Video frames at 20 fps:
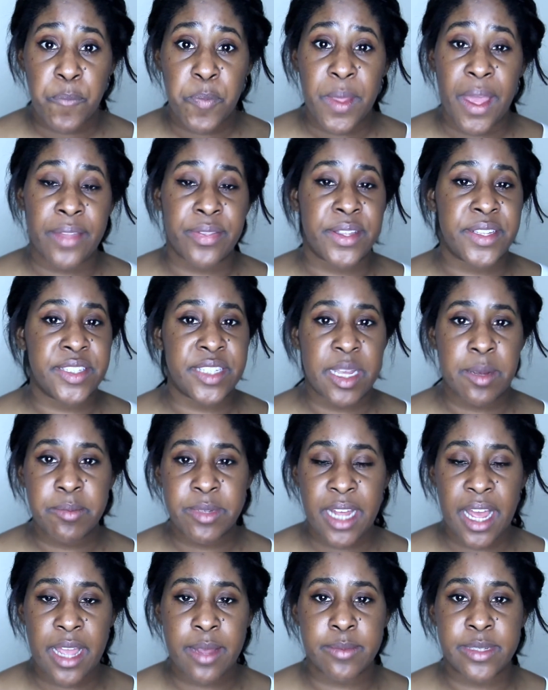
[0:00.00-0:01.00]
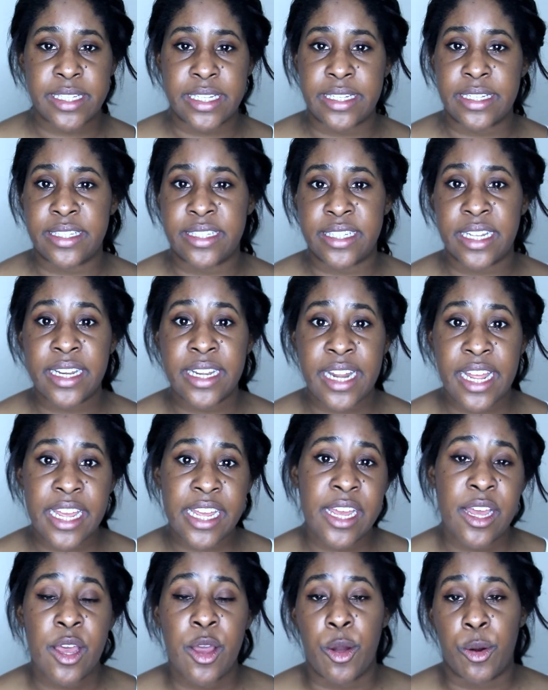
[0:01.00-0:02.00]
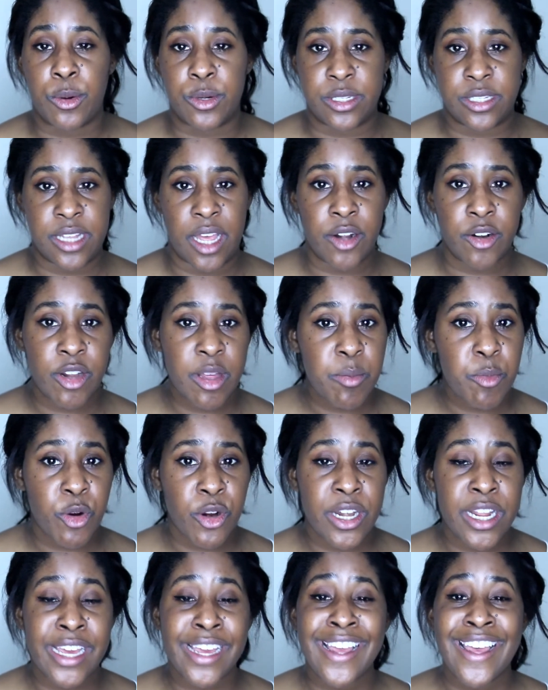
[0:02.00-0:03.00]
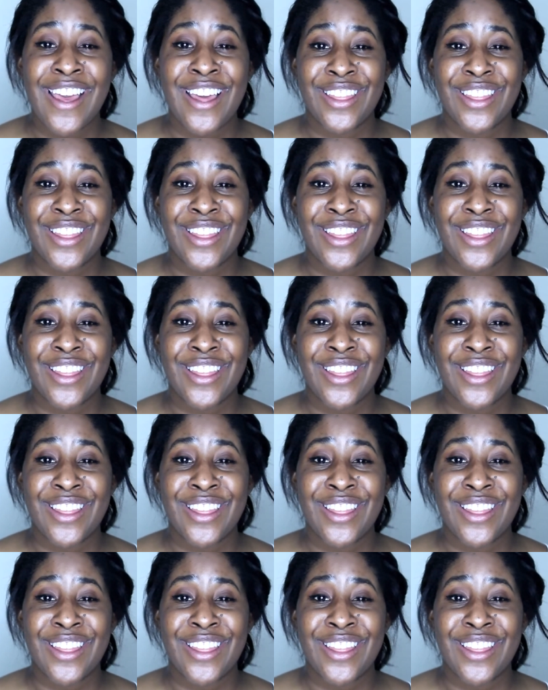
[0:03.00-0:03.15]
at the same time, say Sunday or Saturday morning,